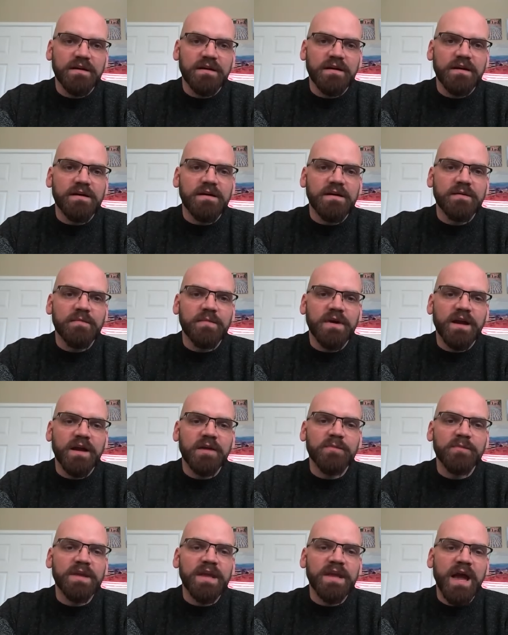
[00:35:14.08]
Um,
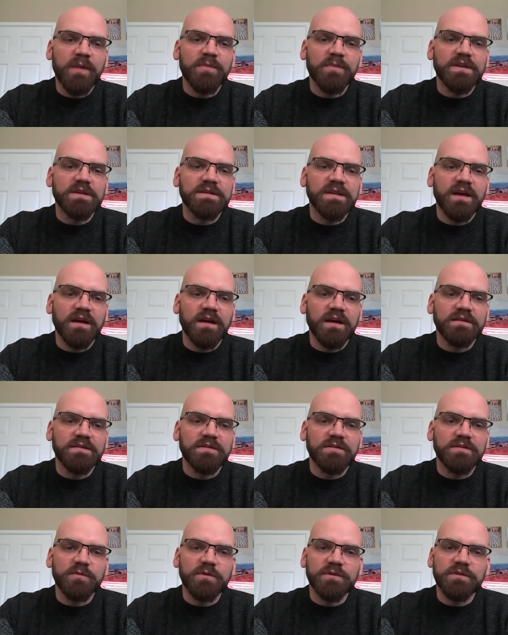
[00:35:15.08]
I'd be happy to talk to
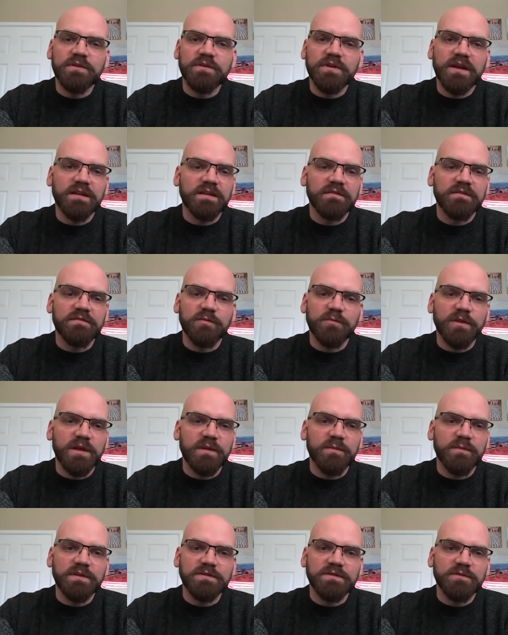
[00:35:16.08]
you, but you got to leave the
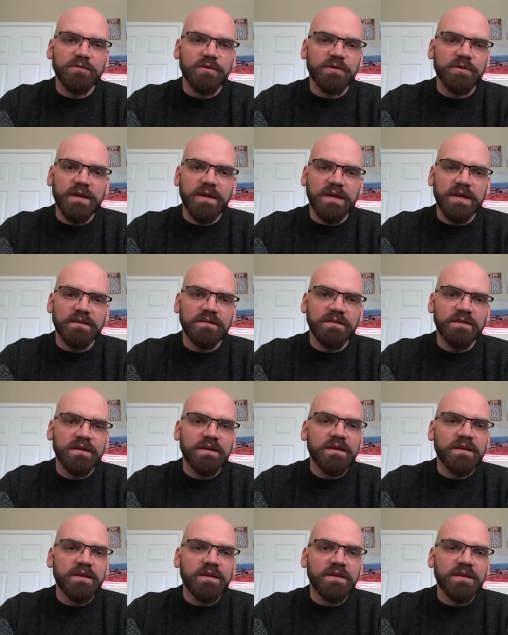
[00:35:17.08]
blame at the door, man.